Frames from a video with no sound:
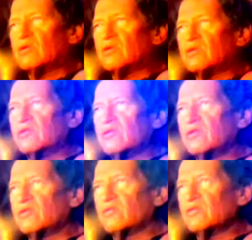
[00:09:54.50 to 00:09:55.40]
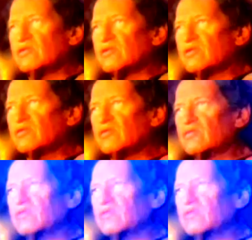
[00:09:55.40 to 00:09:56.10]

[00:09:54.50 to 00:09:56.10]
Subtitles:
You know, you don't know